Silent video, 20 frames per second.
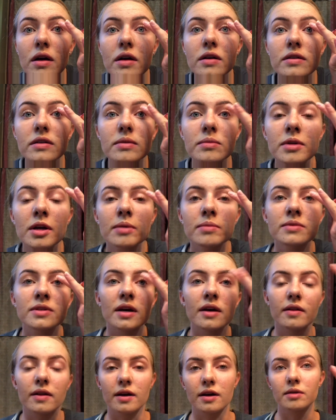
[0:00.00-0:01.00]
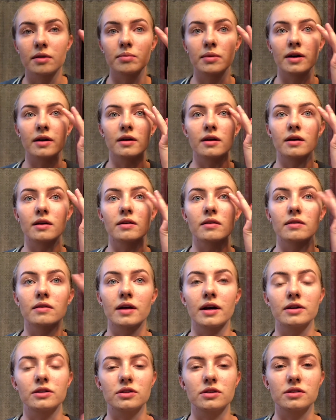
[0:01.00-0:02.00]
Sometimes I like my
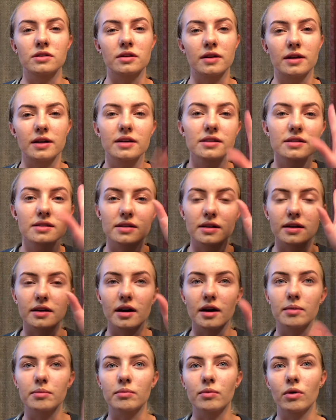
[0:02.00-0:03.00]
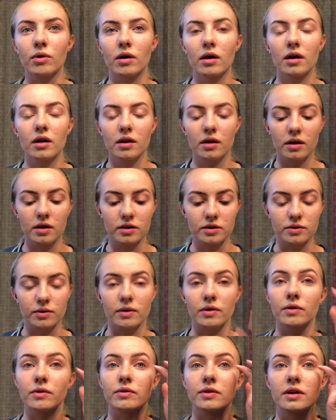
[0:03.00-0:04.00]
lashes to like stick up more, so
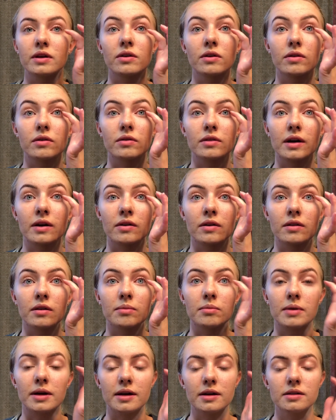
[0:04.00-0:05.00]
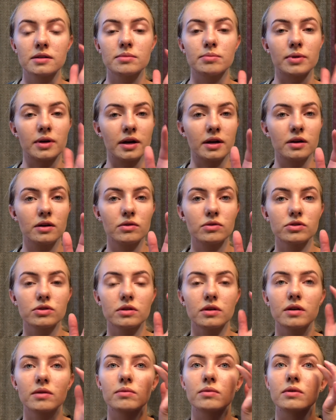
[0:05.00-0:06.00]
I'll only curl down at the base, but I
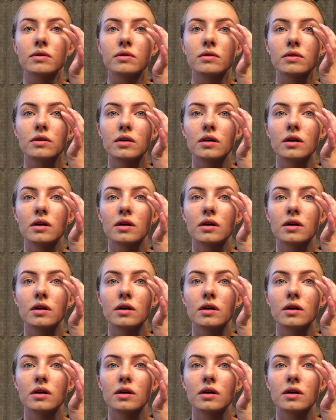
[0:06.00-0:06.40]
usually will